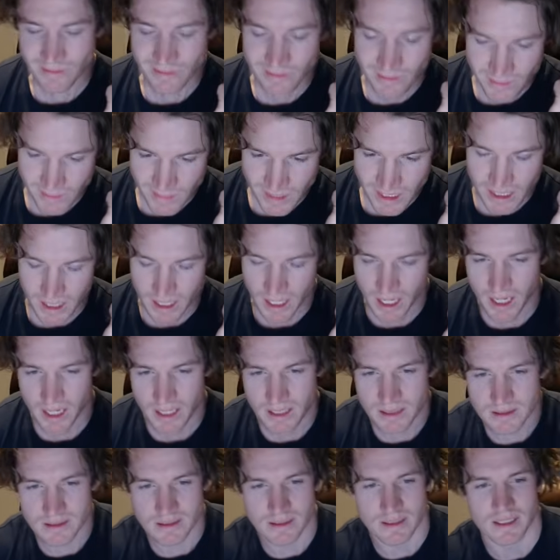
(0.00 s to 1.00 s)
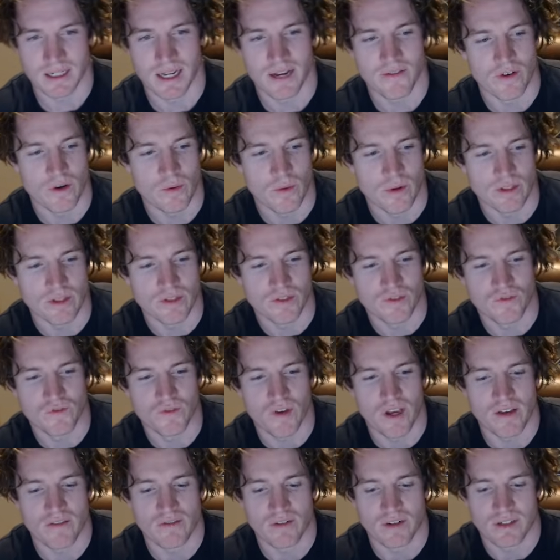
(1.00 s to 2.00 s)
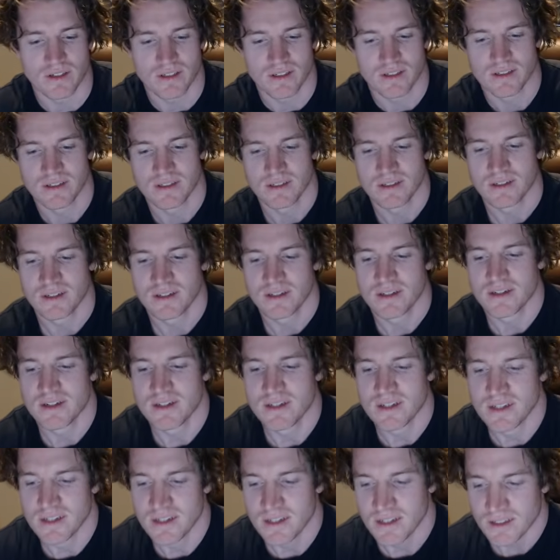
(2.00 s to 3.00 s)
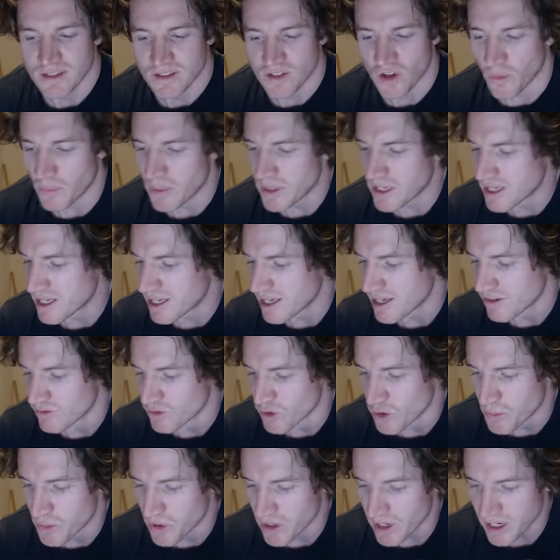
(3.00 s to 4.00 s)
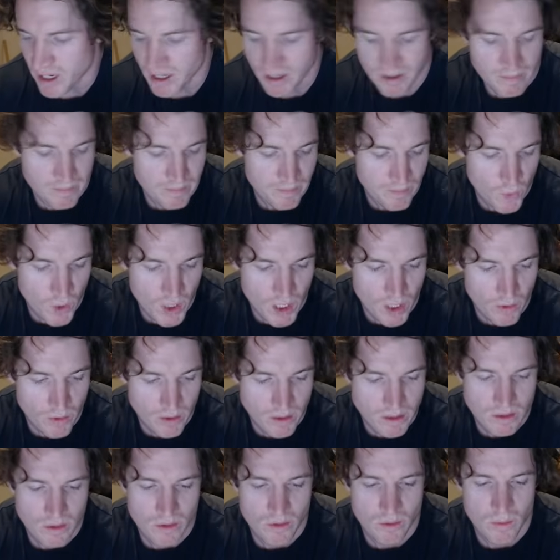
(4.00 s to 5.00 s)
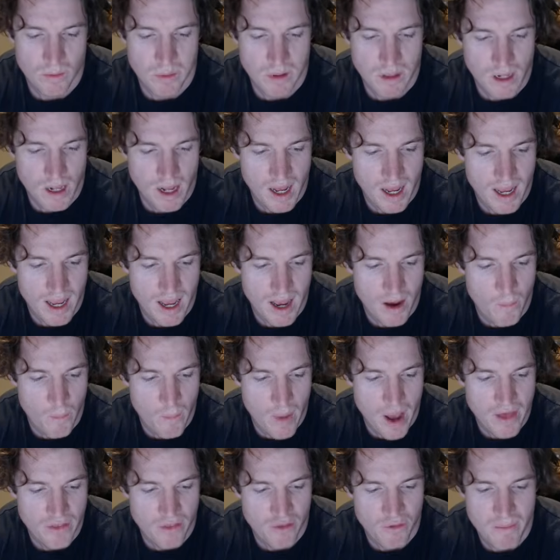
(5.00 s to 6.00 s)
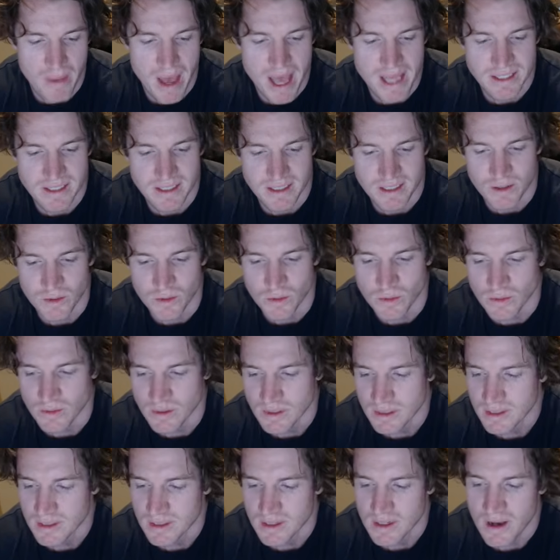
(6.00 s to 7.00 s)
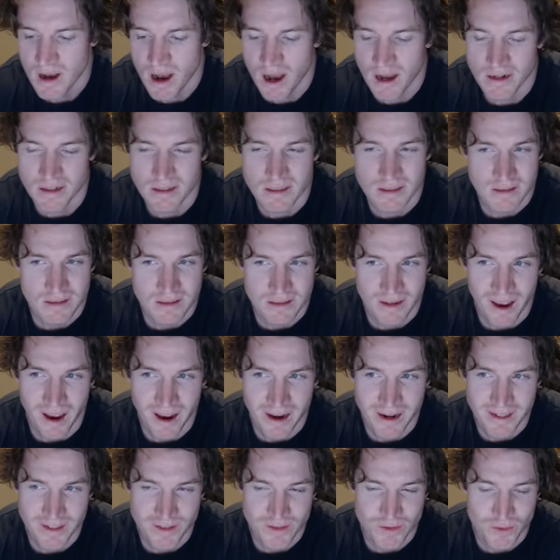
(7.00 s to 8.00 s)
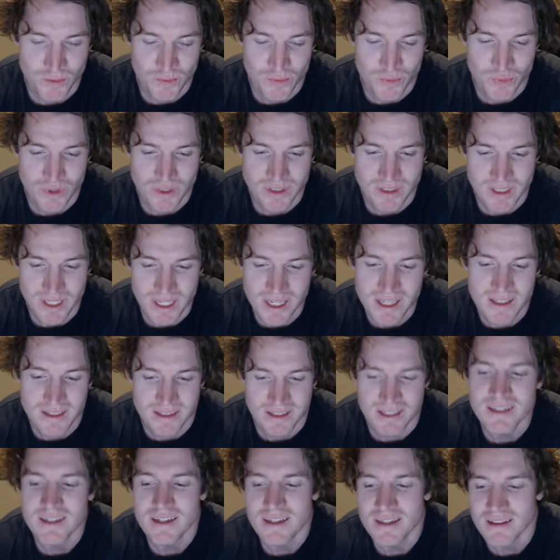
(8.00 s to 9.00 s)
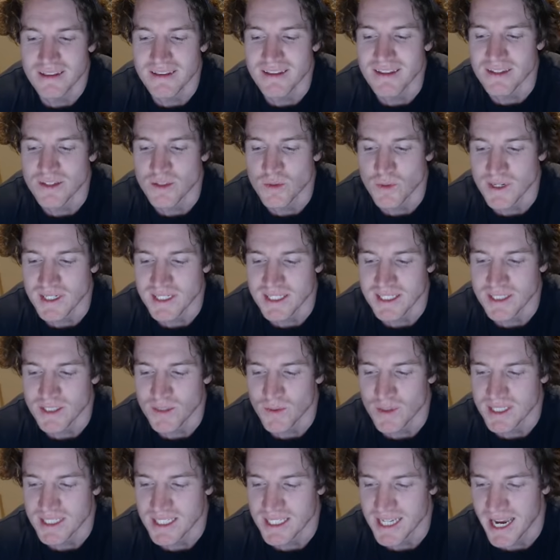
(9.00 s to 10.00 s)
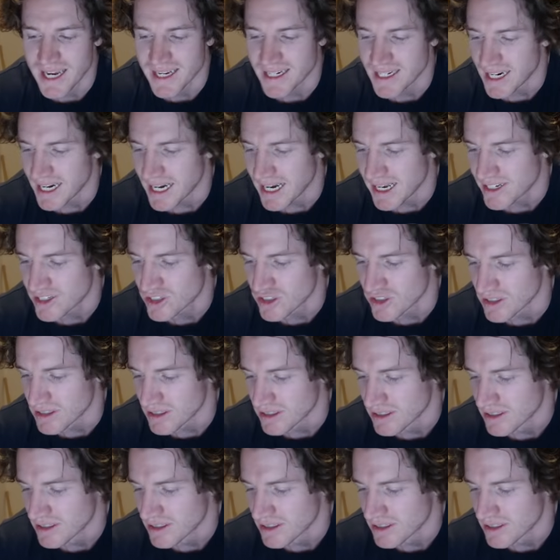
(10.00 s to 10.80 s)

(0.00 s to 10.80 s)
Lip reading: Today, in everyone's favorite topic rubric, we're going to apply our mathematical understanding to predict the 2028 election,